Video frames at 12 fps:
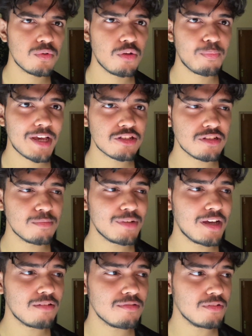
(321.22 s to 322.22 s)
you're passionate
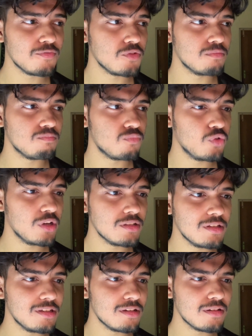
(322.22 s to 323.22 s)
about, if you're really
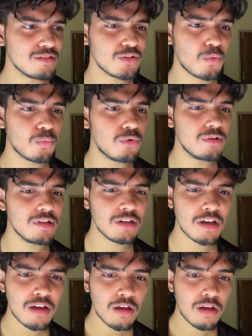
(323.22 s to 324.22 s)
young, don't worry.
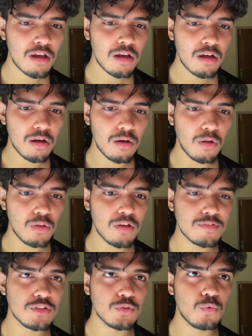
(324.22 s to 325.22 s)
All you have
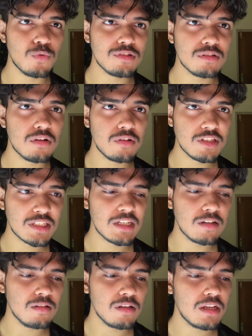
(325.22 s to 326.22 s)
to do is learn a
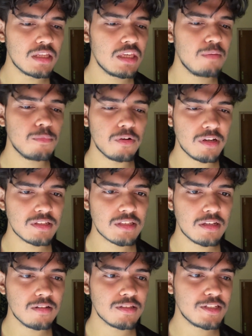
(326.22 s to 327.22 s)
skill and keep learning
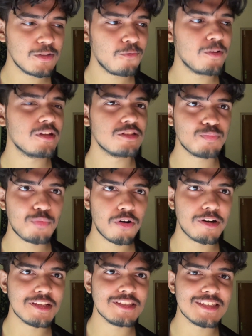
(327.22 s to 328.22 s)
skill till you feel that
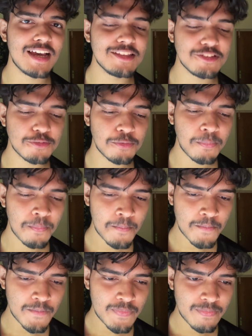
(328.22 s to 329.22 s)
spark inside you.
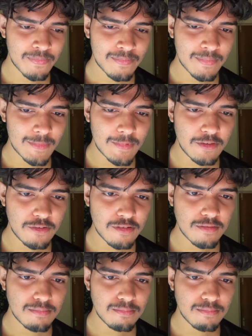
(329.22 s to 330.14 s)
Just,